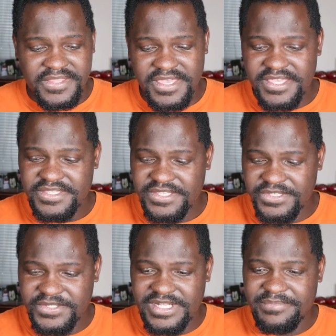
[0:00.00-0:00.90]
this
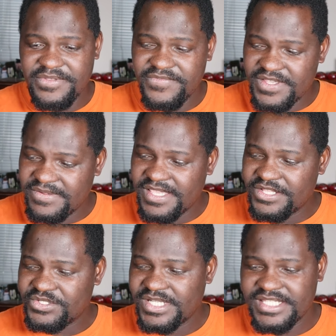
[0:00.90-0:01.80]
is going to be very
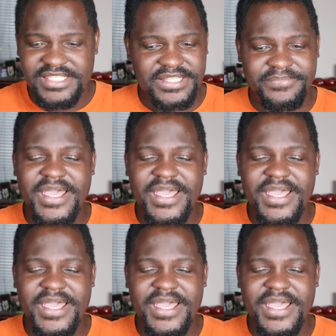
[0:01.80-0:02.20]
interesting.